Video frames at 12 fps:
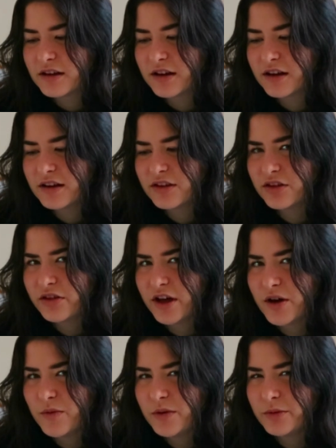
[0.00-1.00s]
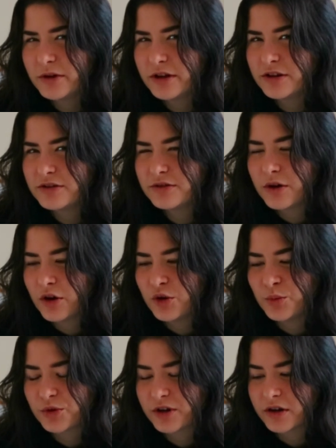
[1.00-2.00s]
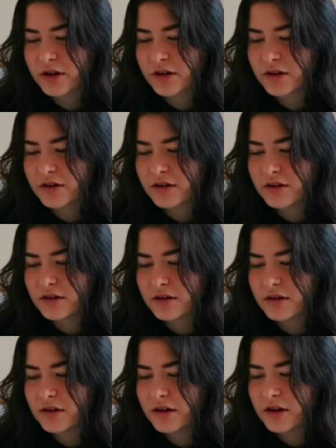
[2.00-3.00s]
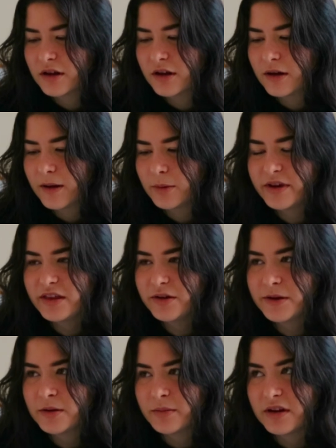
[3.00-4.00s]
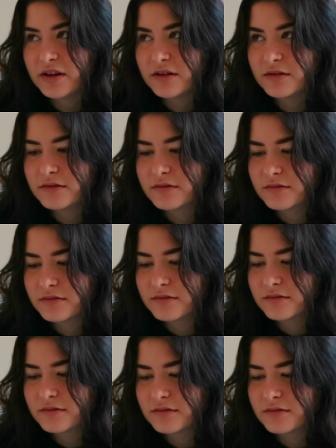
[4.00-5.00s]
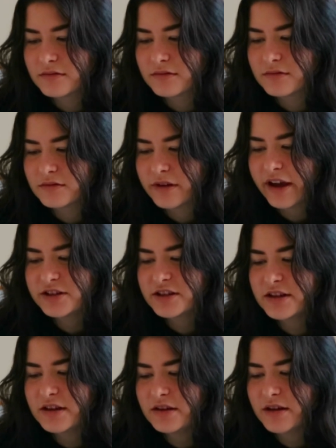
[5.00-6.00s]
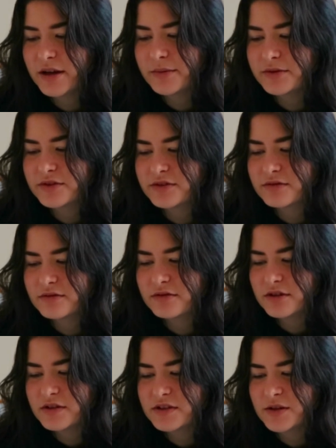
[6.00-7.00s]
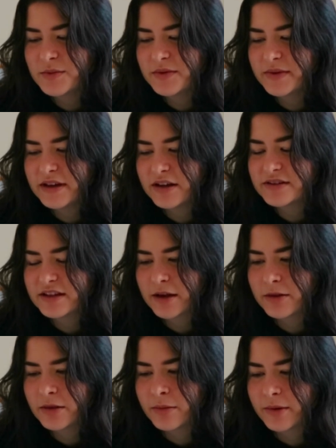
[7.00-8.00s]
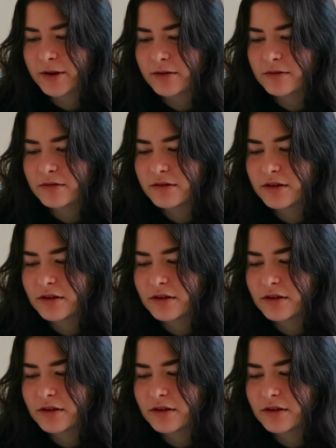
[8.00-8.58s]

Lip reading: I thought we were gonna do homework. I'll be there in a minute. Actually, I was just on my way out to get the mail.